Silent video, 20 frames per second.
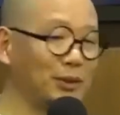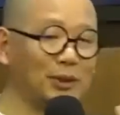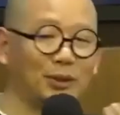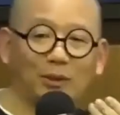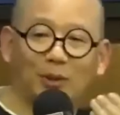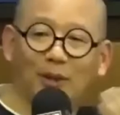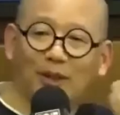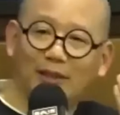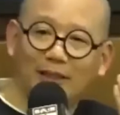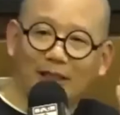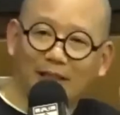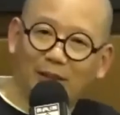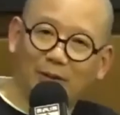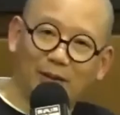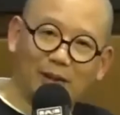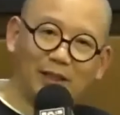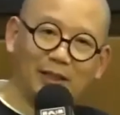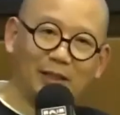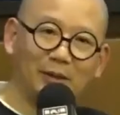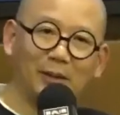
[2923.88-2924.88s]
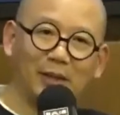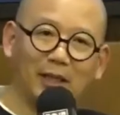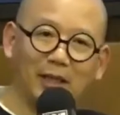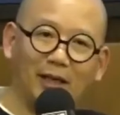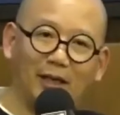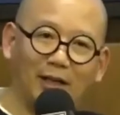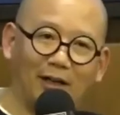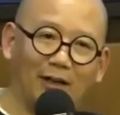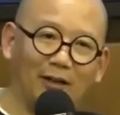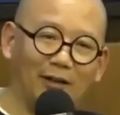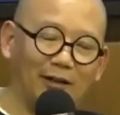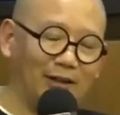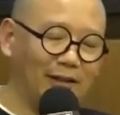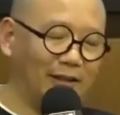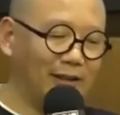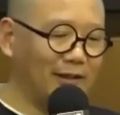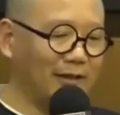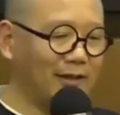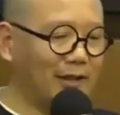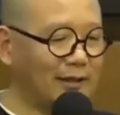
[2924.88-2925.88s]
may prefer
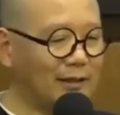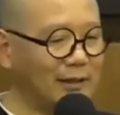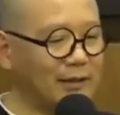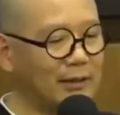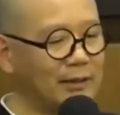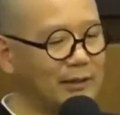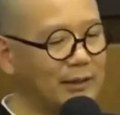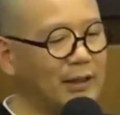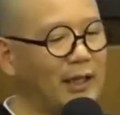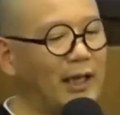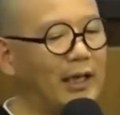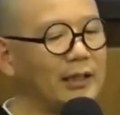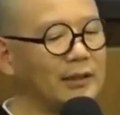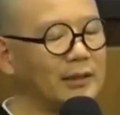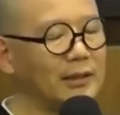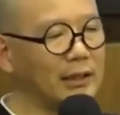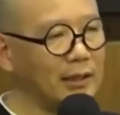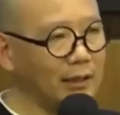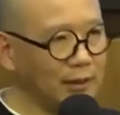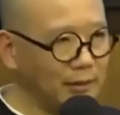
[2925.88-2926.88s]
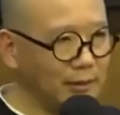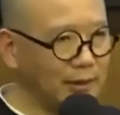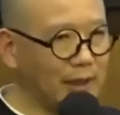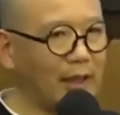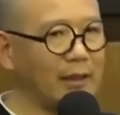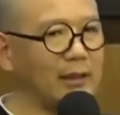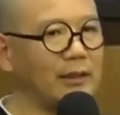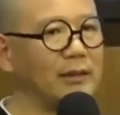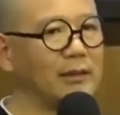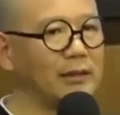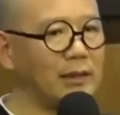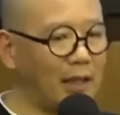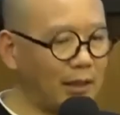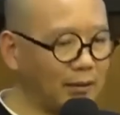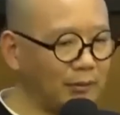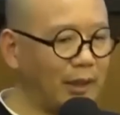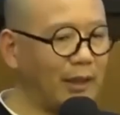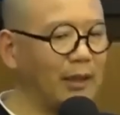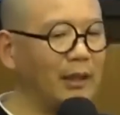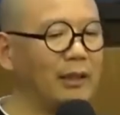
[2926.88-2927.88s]
efficiency or
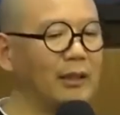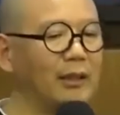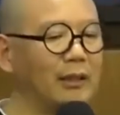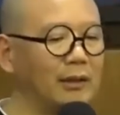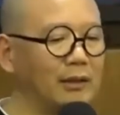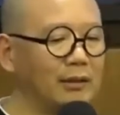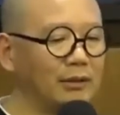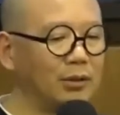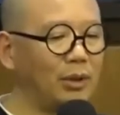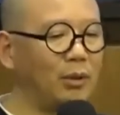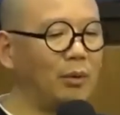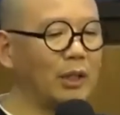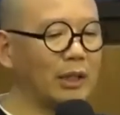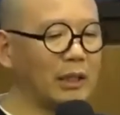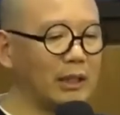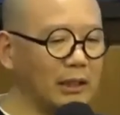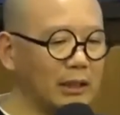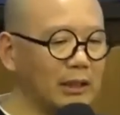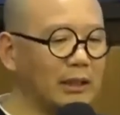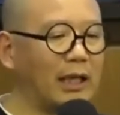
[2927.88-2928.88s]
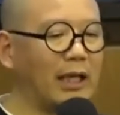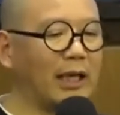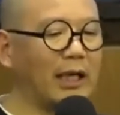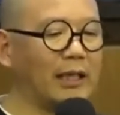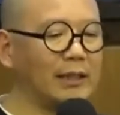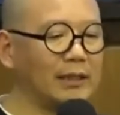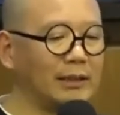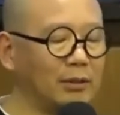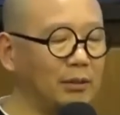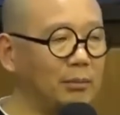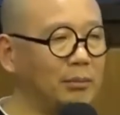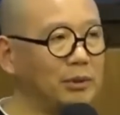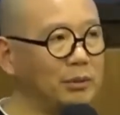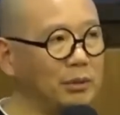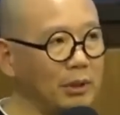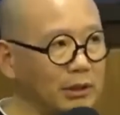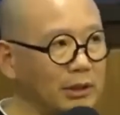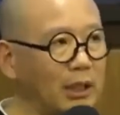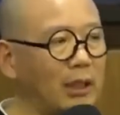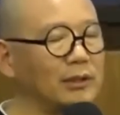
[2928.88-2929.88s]
visibility, but actually there's no right
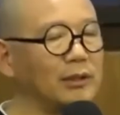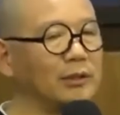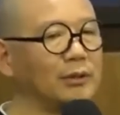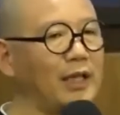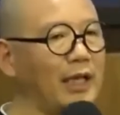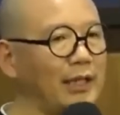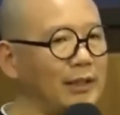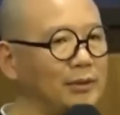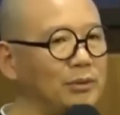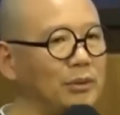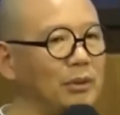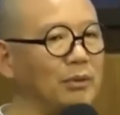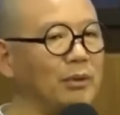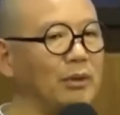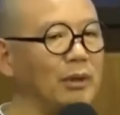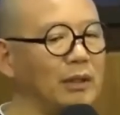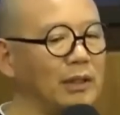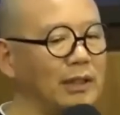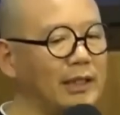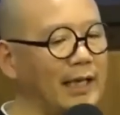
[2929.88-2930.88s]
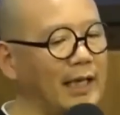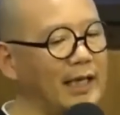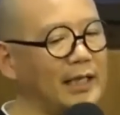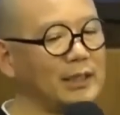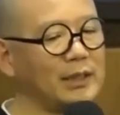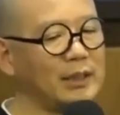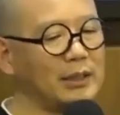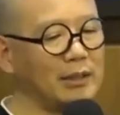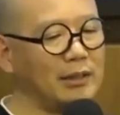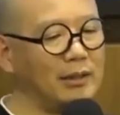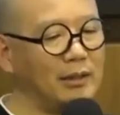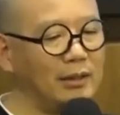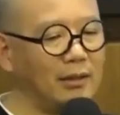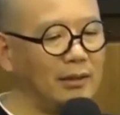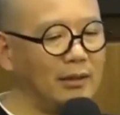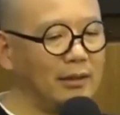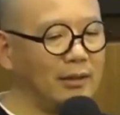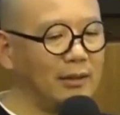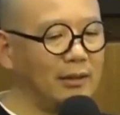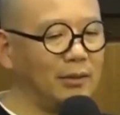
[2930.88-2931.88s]
or wrong, good or bad.
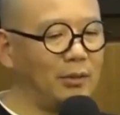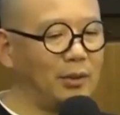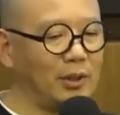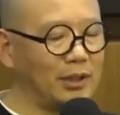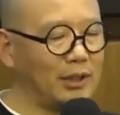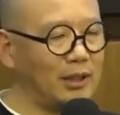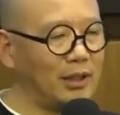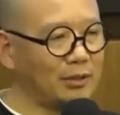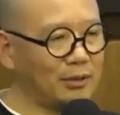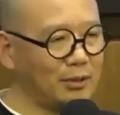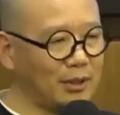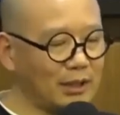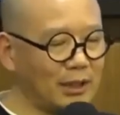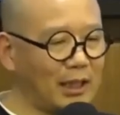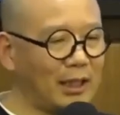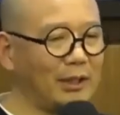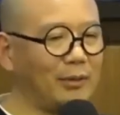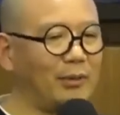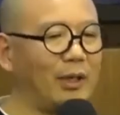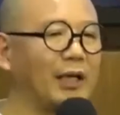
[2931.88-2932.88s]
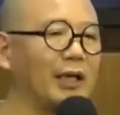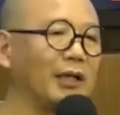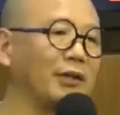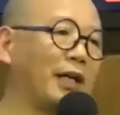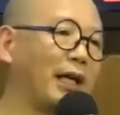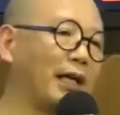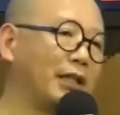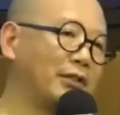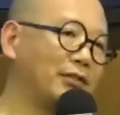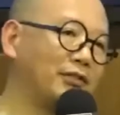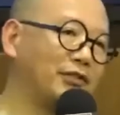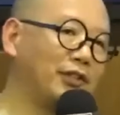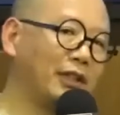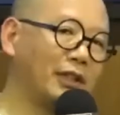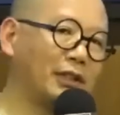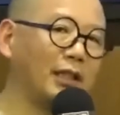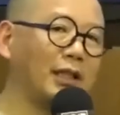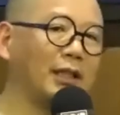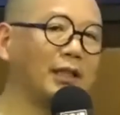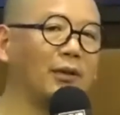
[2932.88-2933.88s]
It is just that we focus on
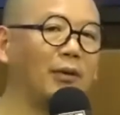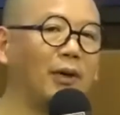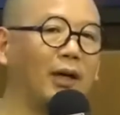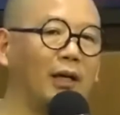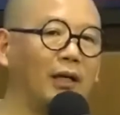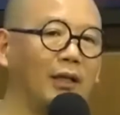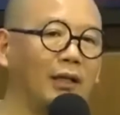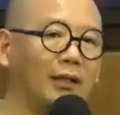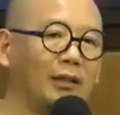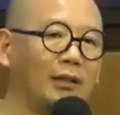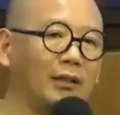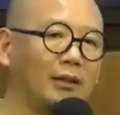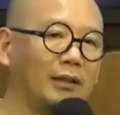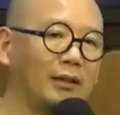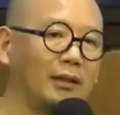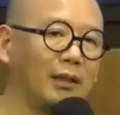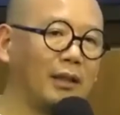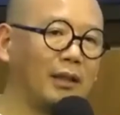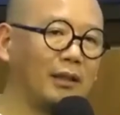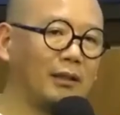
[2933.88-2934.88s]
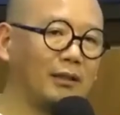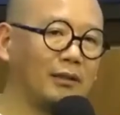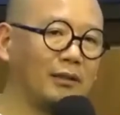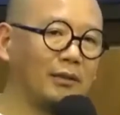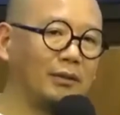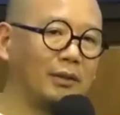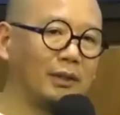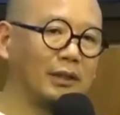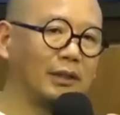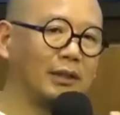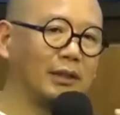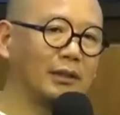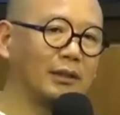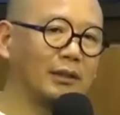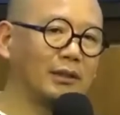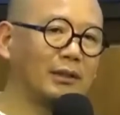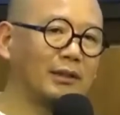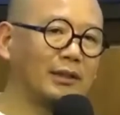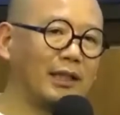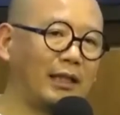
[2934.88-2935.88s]
different aspects, but to
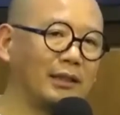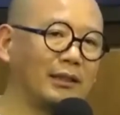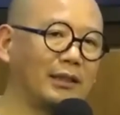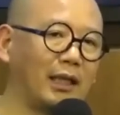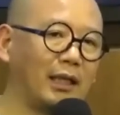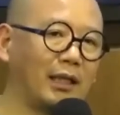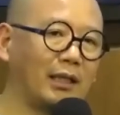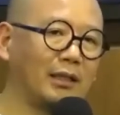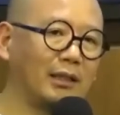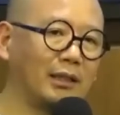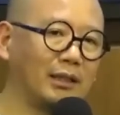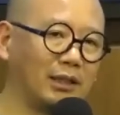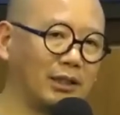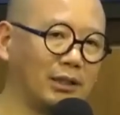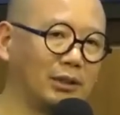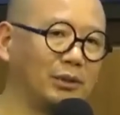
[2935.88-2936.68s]
what kind of thing